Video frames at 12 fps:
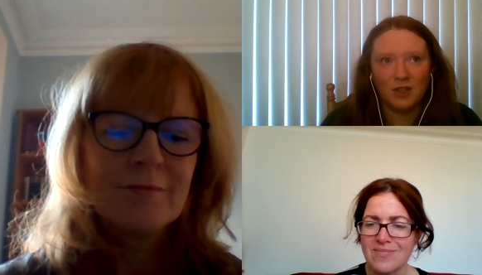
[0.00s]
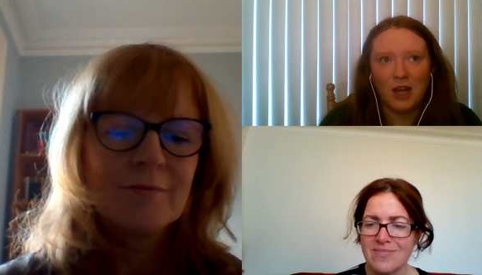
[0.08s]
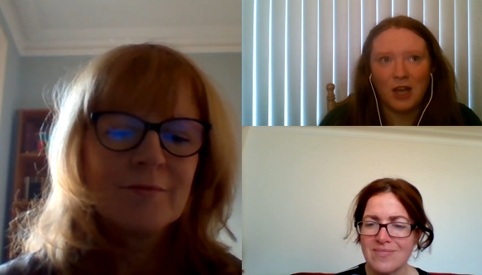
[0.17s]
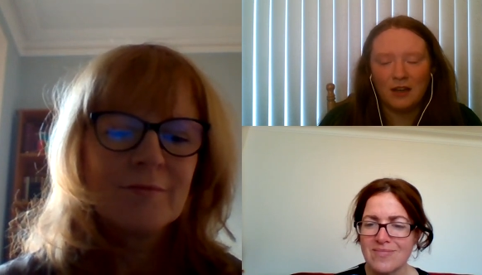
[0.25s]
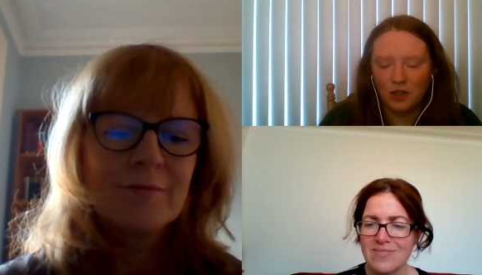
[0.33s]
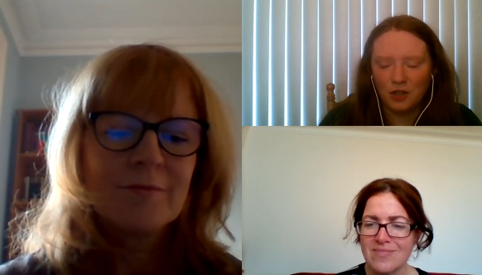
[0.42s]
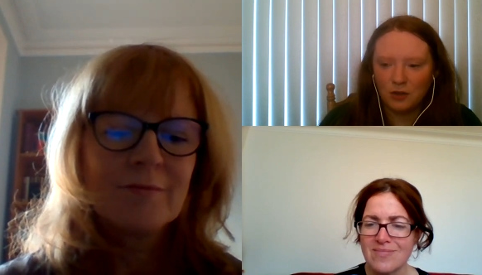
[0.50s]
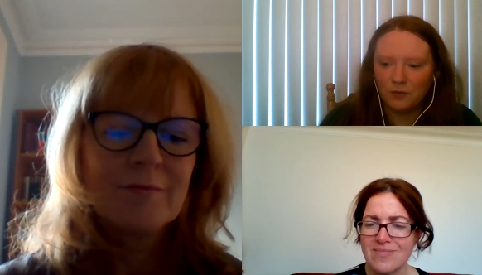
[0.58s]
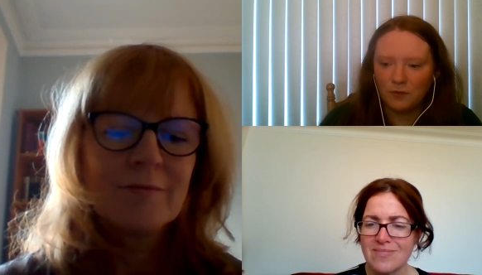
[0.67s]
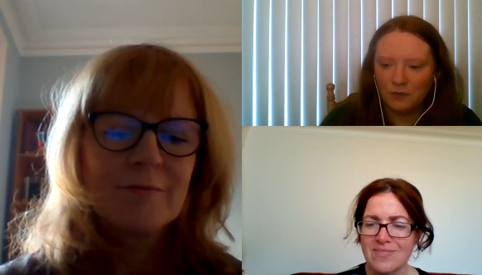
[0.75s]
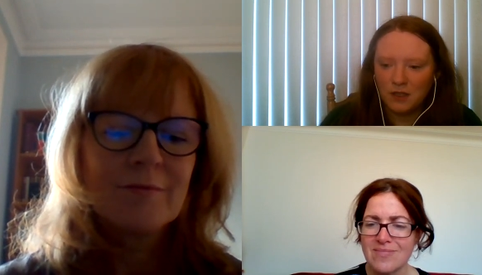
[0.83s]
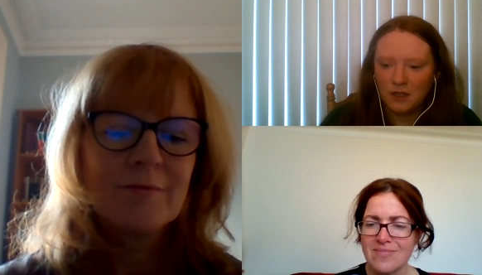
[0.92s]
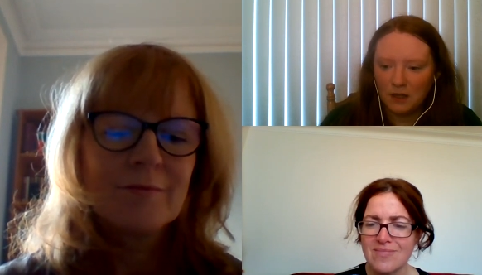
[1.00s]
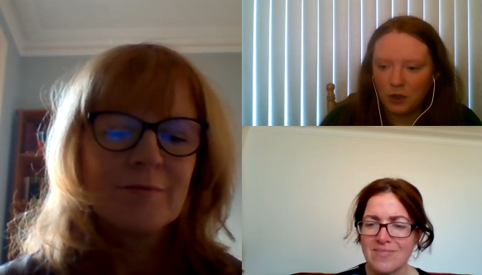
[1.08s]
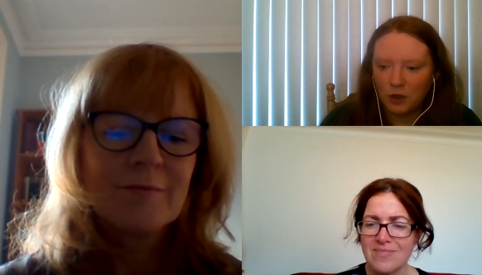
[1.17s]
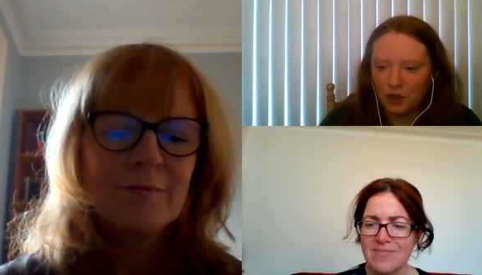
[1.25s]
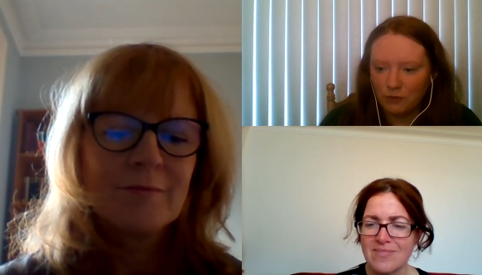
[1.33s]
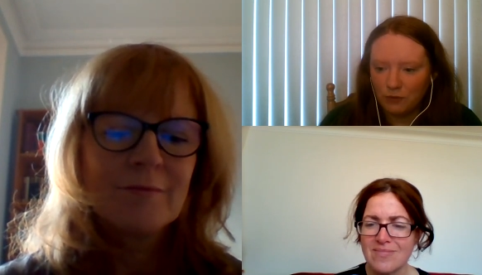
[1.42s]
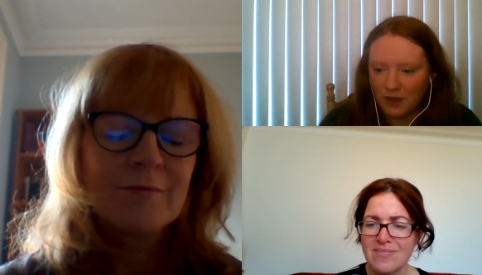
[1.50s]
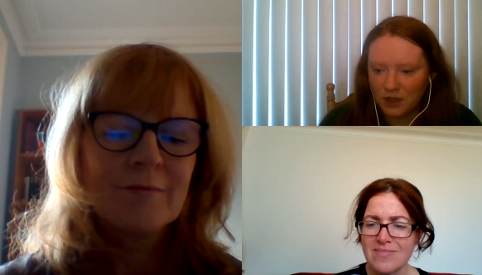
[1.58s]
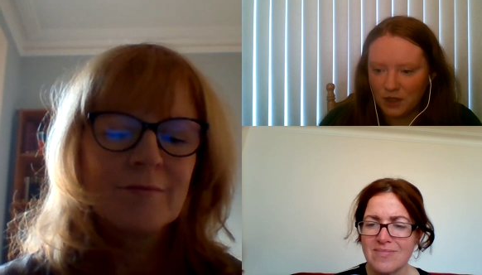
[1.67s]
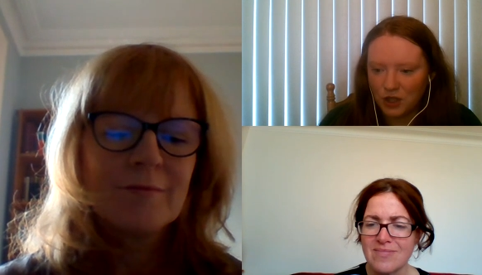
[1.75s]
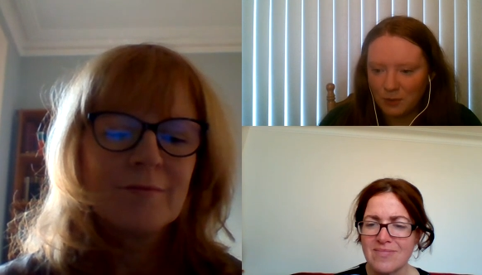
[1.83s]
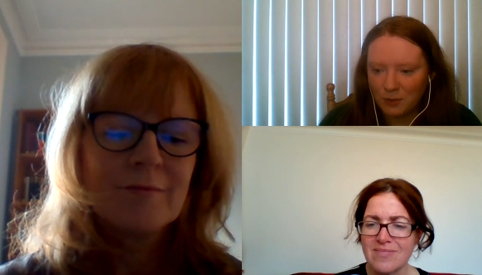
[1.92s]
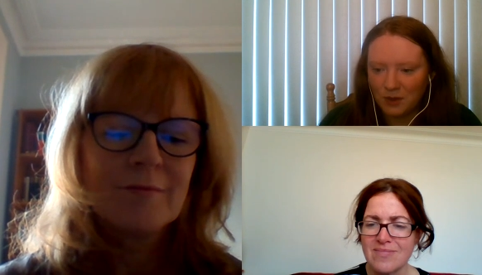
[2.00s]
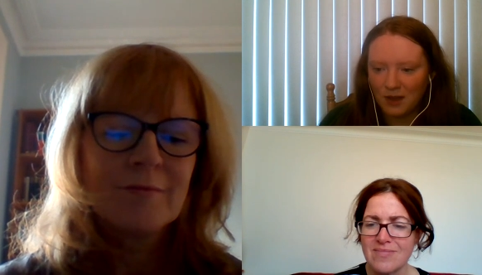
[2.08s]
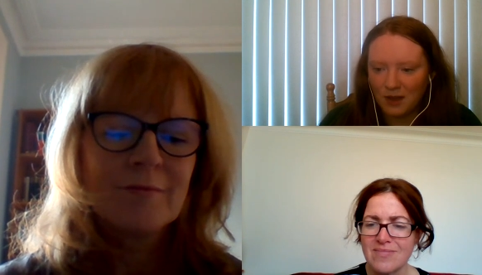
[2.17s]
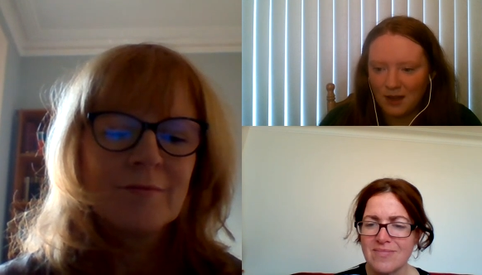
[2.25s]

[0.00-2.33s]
Speaker 1: challenges of the devolution relationship,